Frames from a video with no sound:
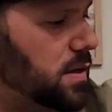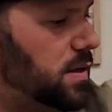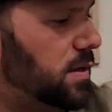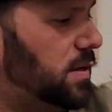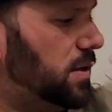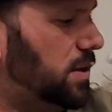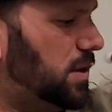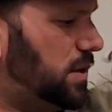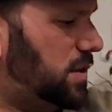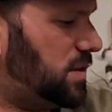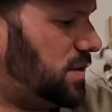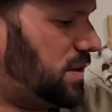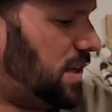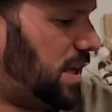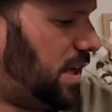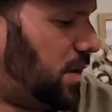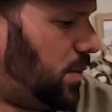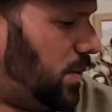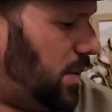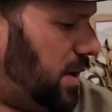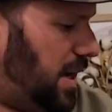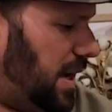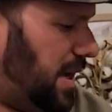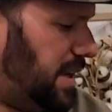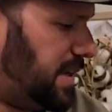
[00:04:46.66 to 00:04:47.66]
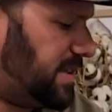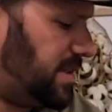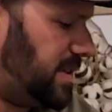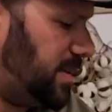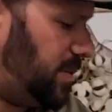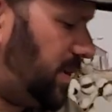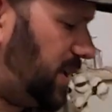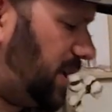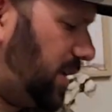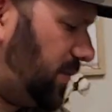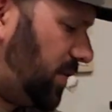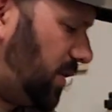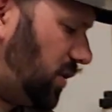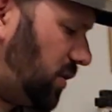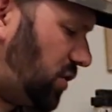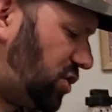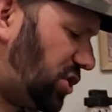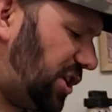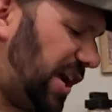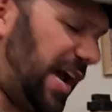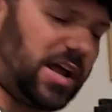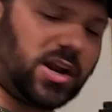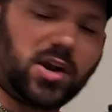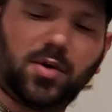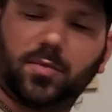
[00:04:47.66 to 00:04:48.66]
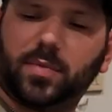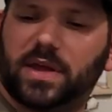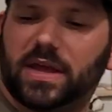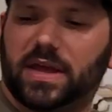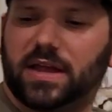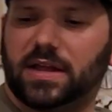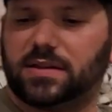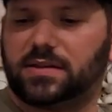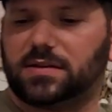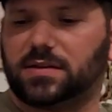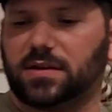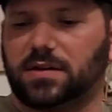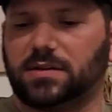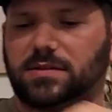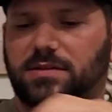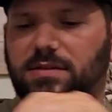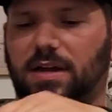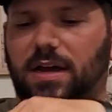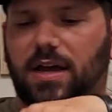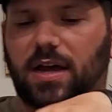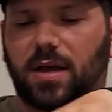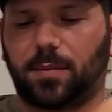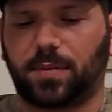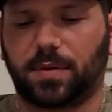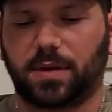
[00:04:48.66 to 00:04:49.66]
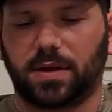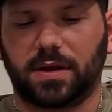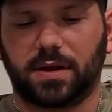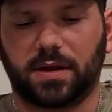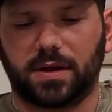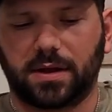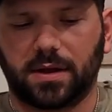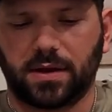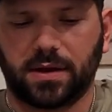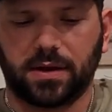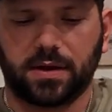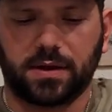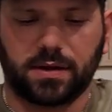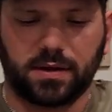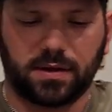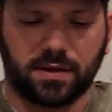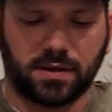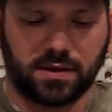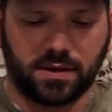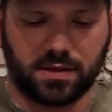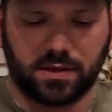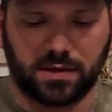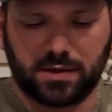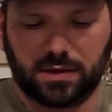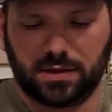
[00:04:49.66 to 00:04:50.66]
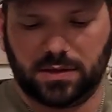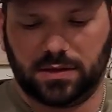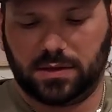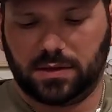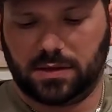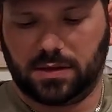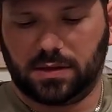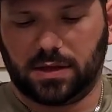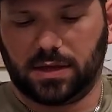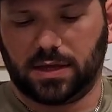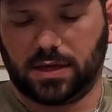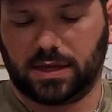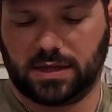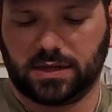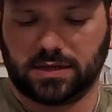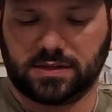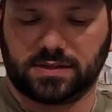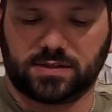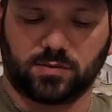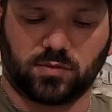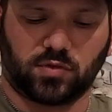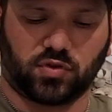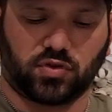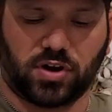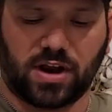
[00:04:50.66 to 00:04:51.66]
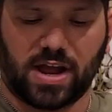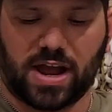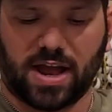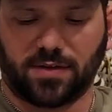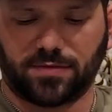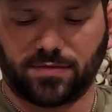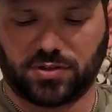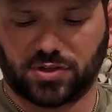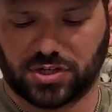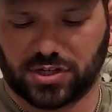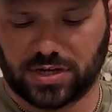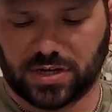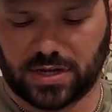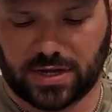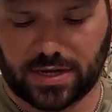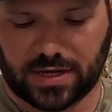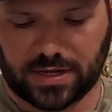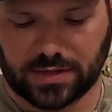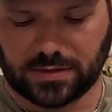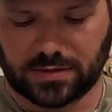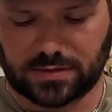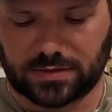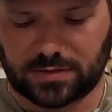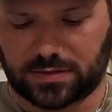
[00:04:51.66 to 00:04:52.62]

Looks like we got some Evo chatterbaits on top here and some graph shads.